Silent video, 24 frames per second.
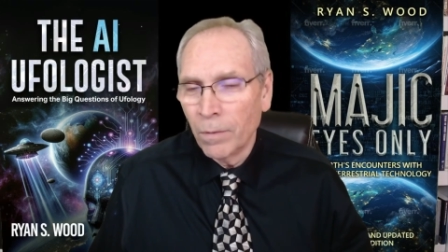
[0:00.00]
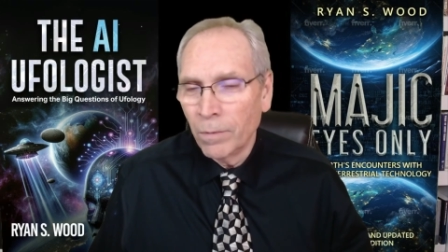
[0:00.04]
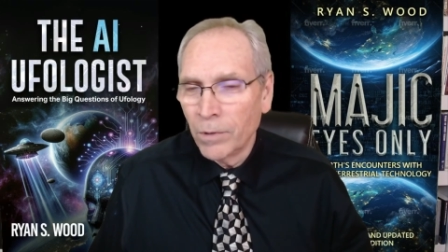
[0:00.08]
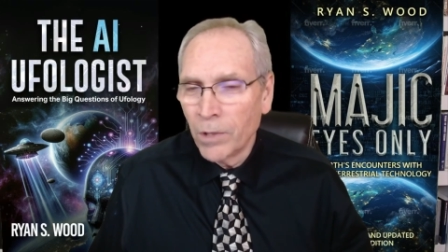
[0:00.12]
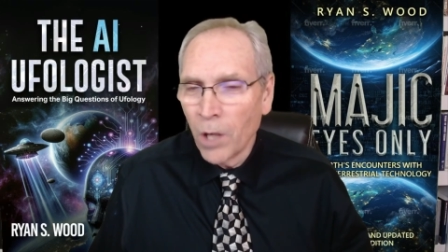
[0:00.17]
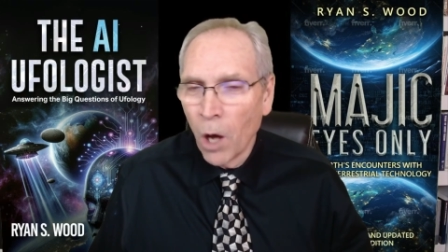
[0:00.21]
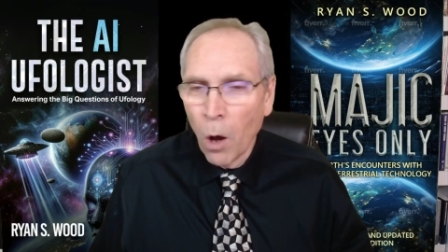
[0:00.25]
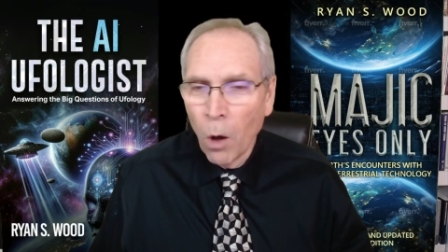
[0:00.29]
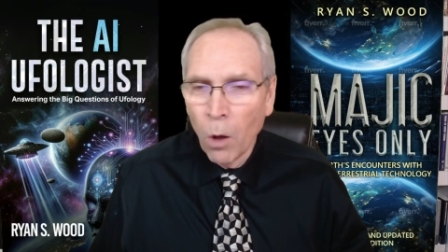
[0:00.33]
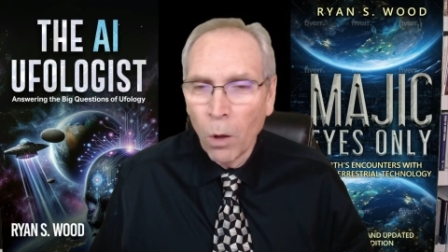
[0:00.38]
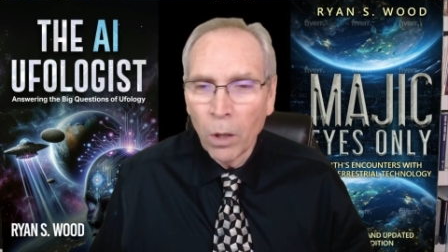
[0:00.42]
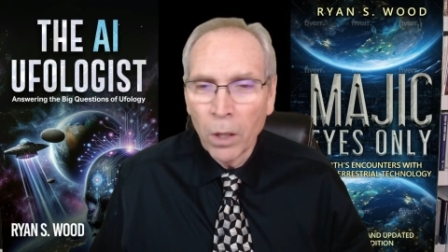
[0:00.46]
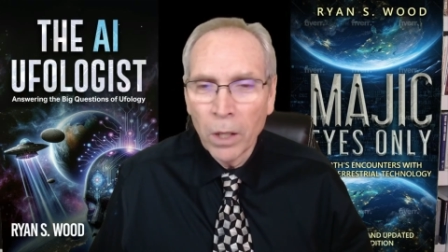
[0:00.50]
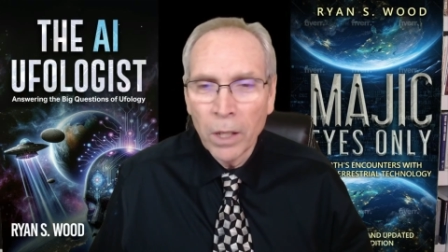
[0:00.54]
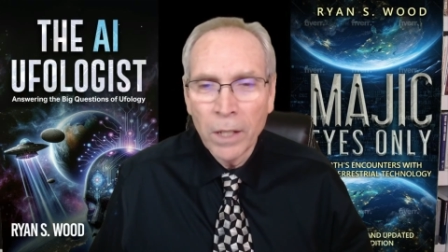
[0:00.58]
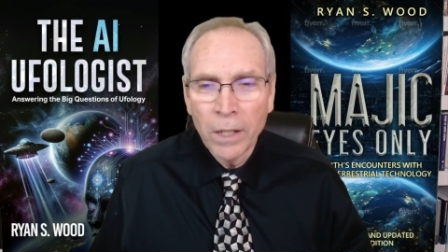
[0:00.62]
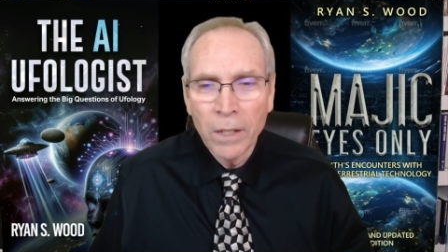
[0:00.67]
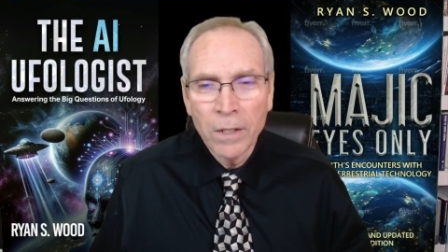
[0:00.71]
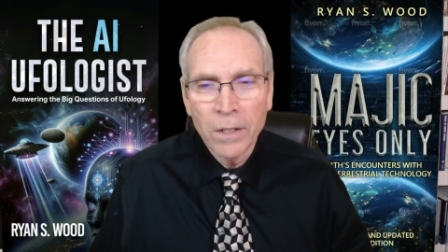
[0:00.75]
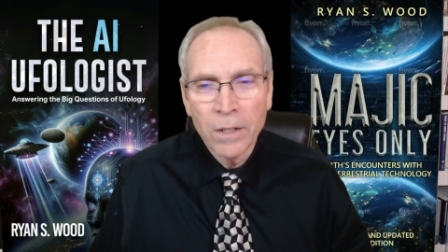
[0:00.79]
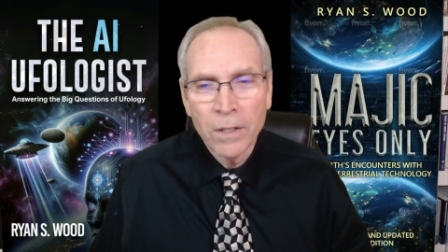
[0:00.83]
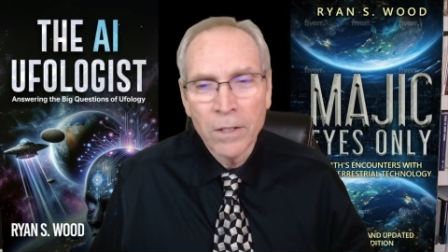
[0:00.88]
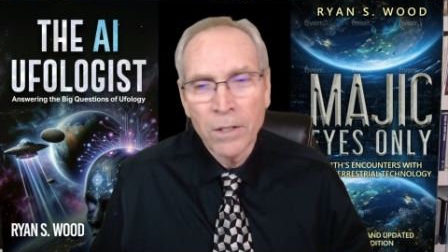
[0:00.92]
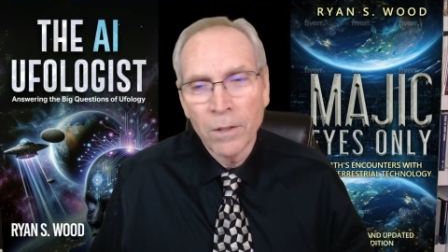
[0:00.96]

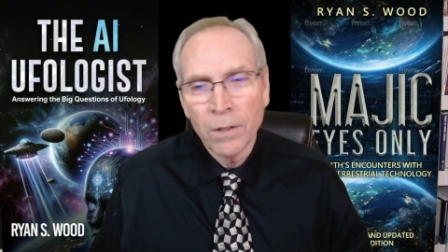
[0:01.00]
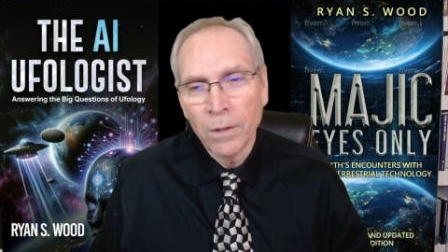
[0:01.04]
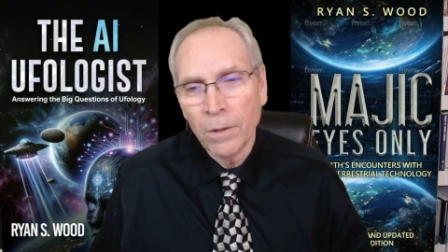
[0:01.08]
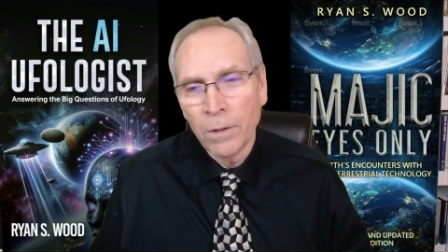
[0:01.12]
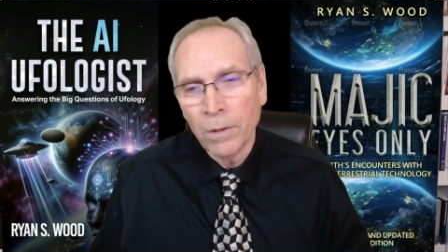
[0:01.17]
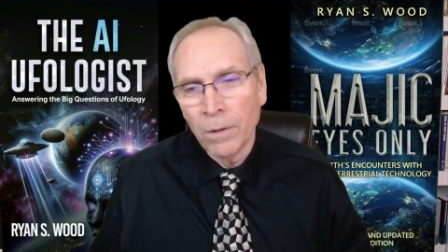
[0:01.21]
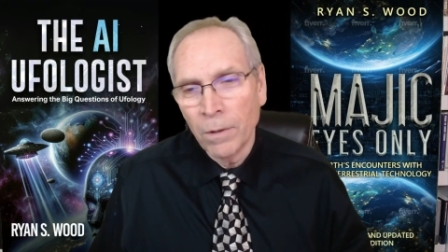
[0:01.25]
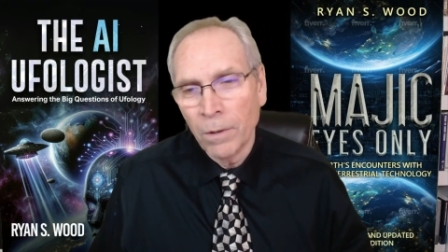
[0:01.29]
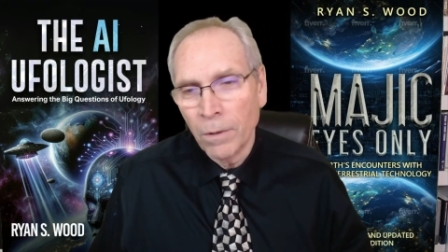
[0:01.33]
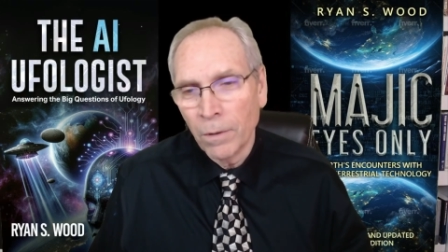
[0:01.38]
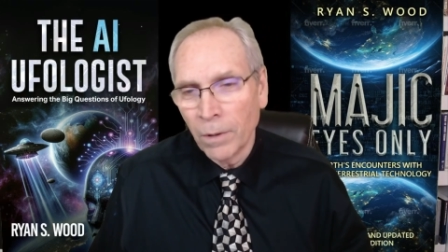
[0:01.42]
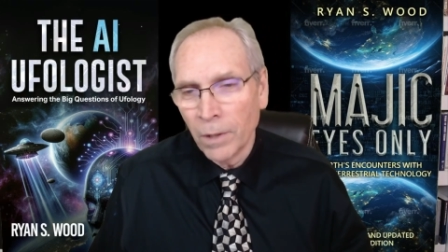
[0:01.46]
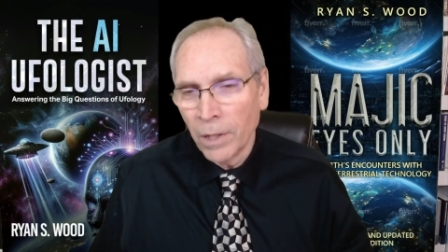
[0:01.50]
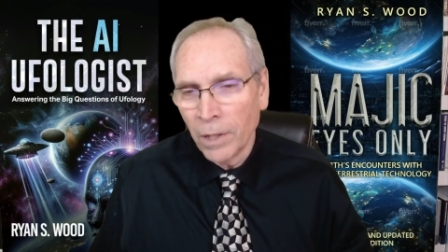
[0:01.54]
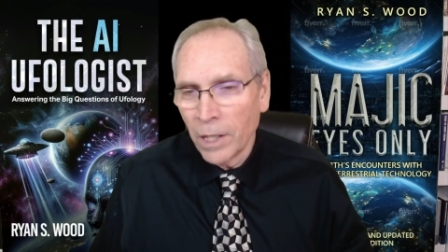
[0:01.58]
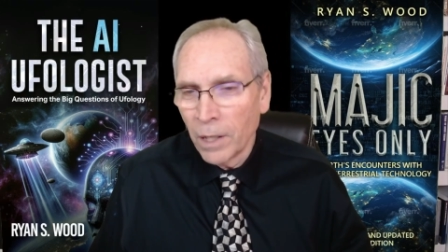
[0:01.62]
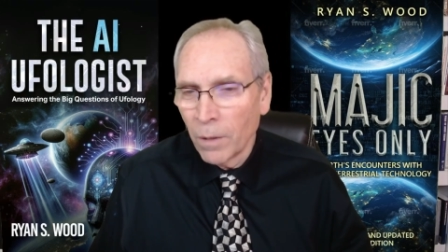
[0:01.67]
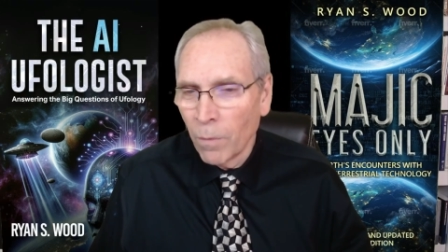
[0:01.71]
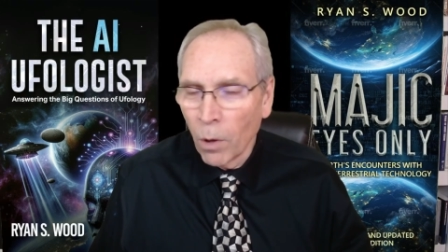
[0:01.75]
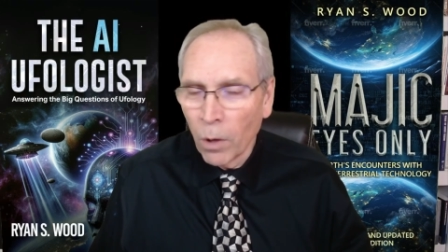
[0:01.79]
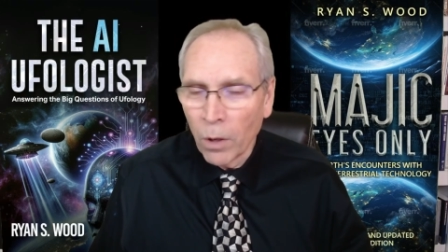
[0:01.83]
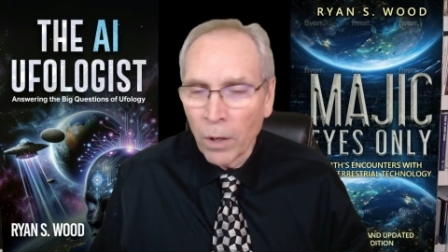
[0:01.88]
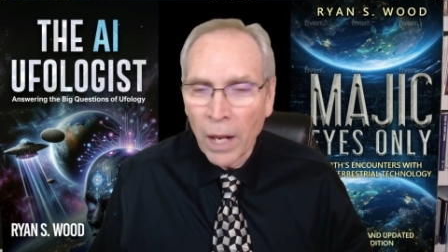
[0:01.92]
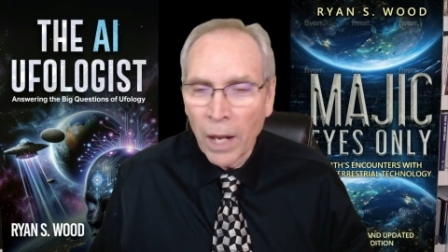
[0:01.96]
Dolan to Linda
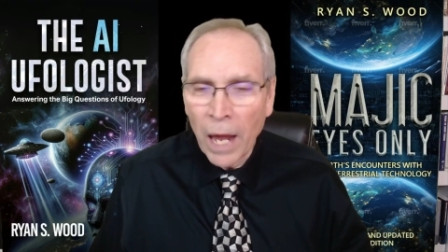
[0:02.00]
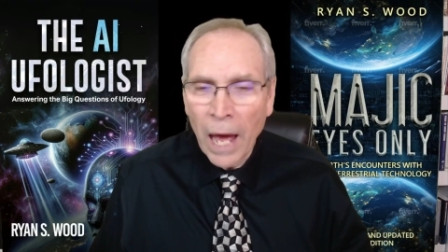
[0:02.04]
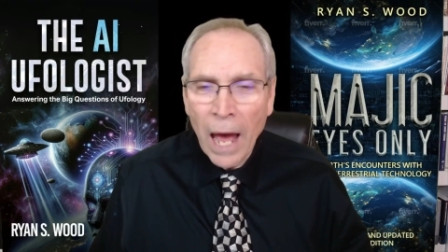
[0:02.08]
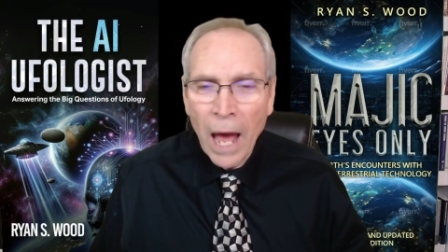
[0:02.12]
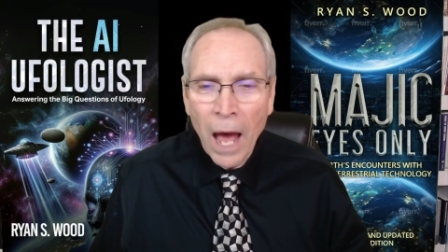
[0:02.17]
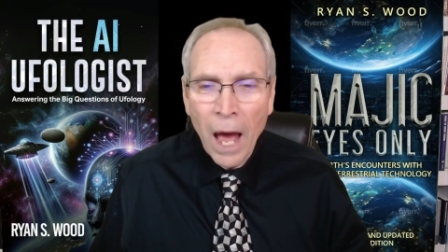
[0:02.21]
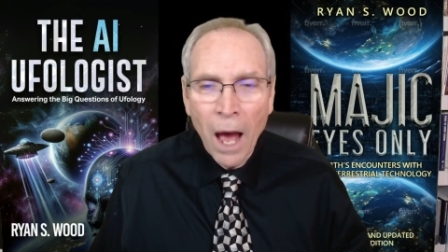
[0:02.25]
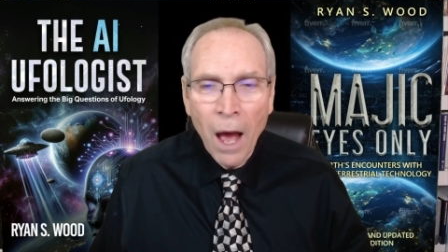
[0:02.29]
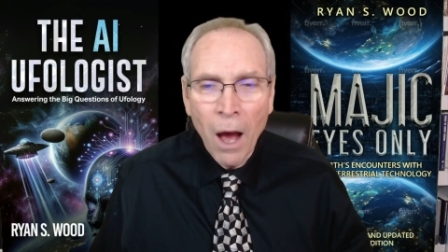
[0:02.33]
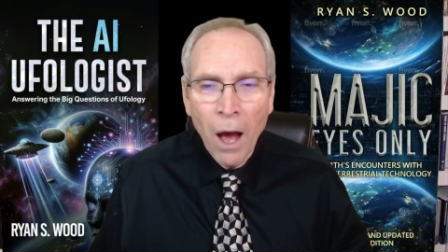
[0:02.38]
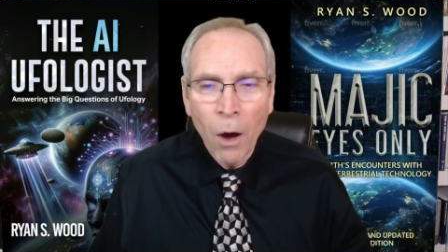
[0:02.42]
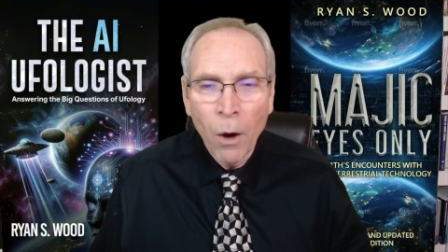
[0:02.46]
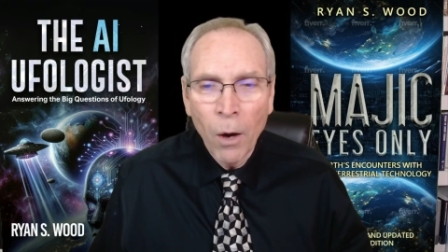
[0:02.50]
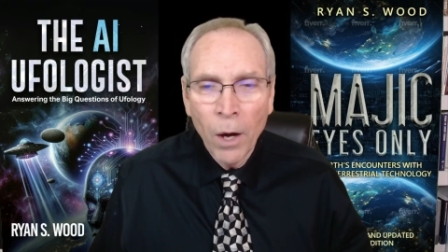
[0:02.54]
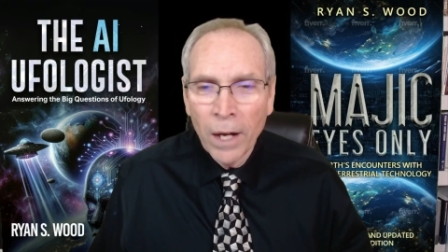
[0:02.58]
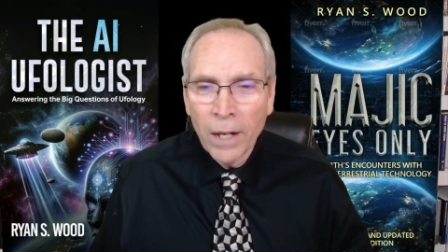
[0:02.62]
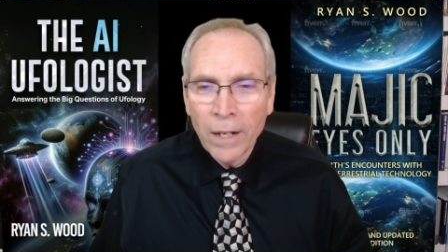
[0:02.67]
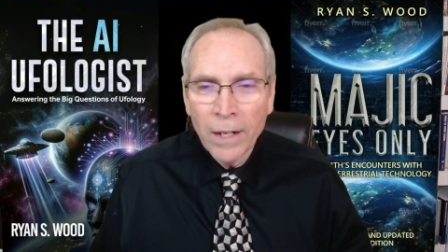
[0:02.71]
Moulton Howe.